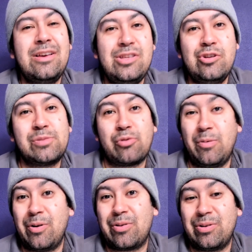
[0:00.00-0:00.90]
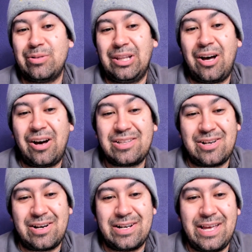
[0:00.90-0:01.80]
Use promo code
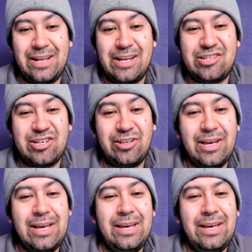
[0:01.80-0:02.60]
LOCKEDONNHL